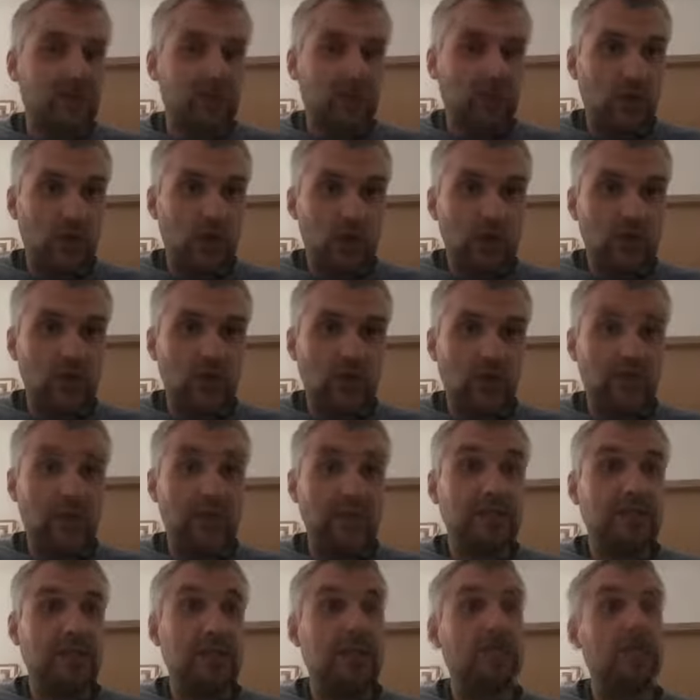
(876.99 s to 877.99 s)
to learn new
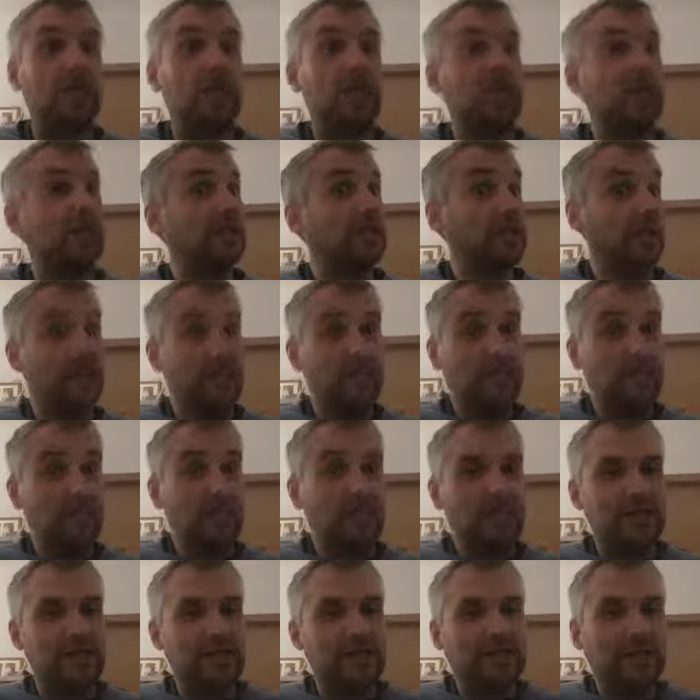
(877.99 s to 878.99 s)
things even on a daily
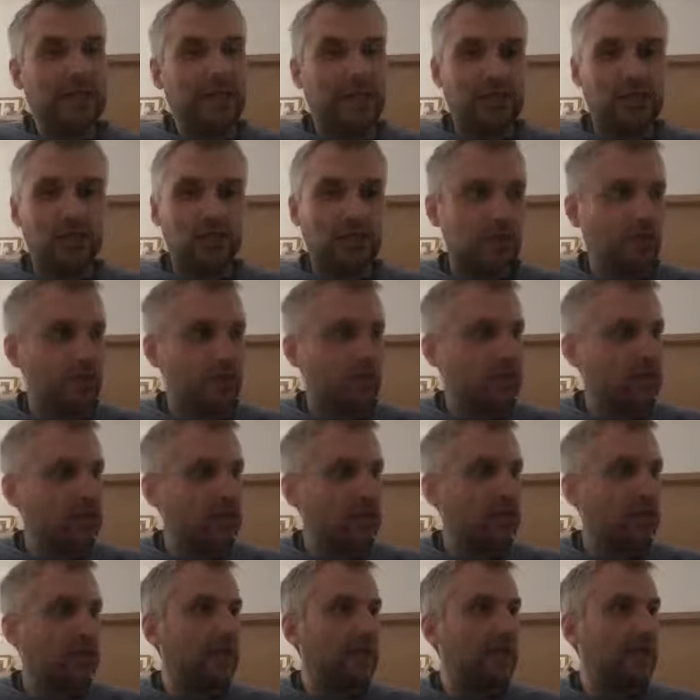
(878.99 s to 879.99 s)
basis, how to do things
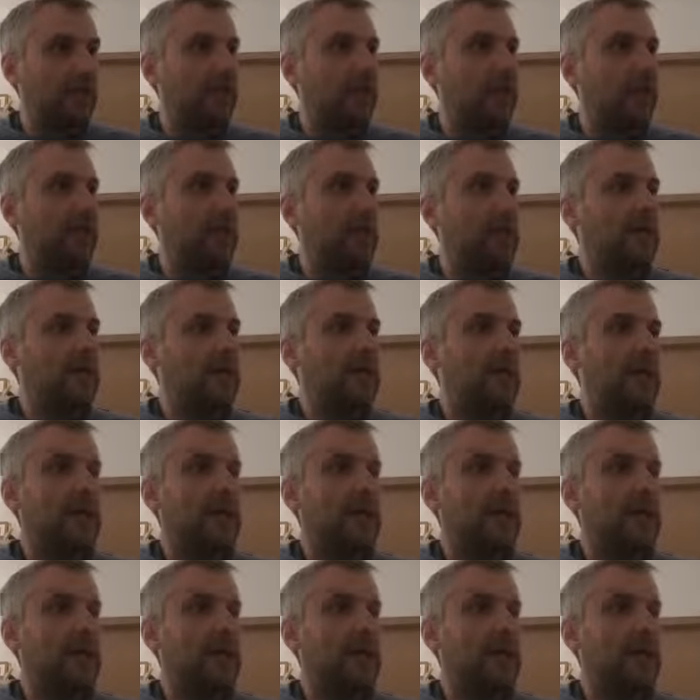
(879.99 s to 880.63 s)
quickly, he